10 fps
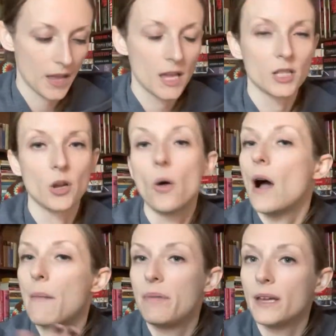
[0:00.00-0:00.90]
So
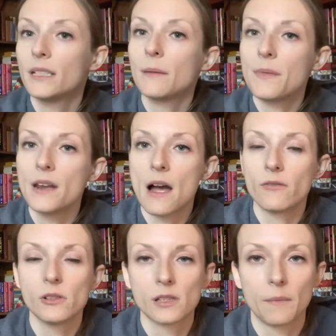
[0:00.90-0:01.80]
I picked up the
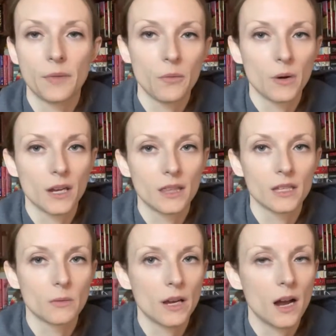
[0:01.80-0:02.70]
novel, Something Wicked
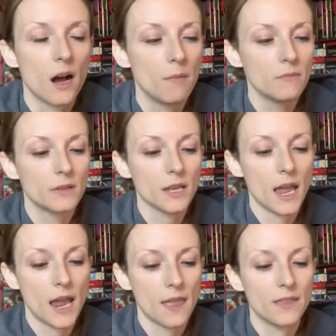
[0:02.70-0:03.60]
This Way Comes,
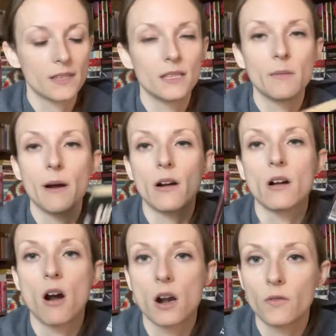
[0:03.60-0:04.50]
and this is about a
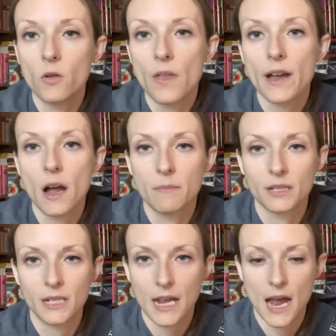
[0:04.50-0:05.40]
carnival that comes
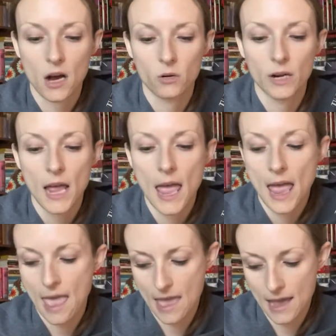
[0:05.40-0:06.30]
to town,
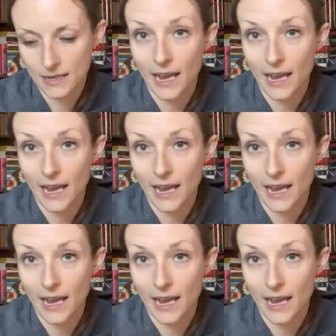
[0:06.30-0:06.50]
and